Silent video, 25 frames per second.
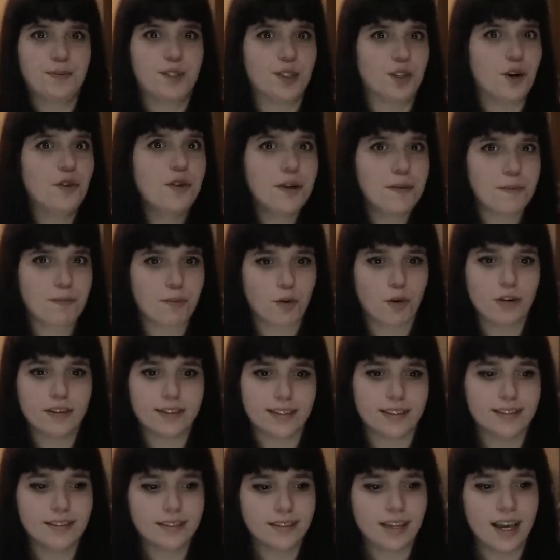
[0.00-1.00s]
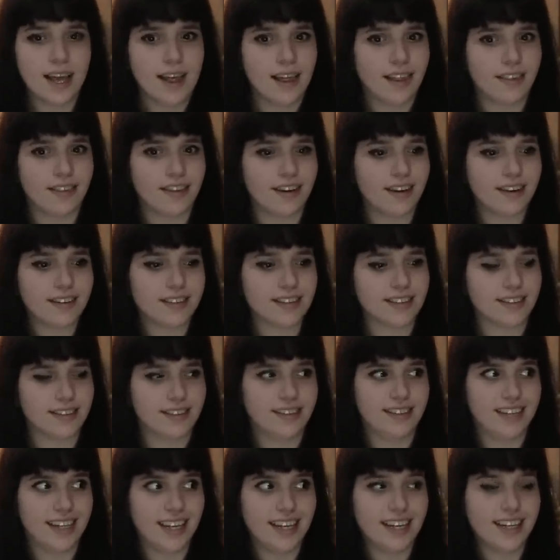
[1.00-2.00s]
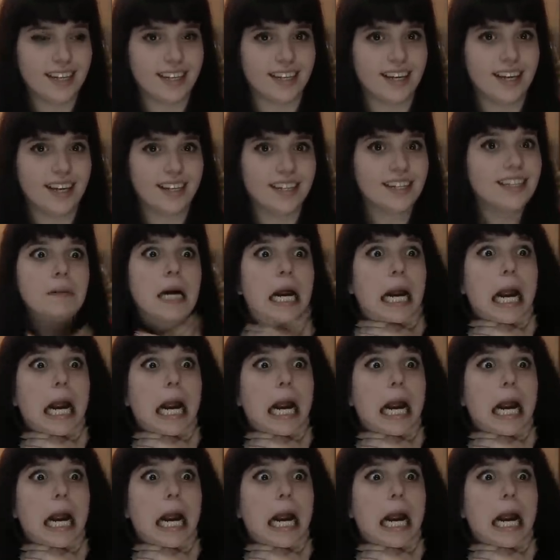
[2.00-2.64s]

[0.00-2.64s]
so important that they can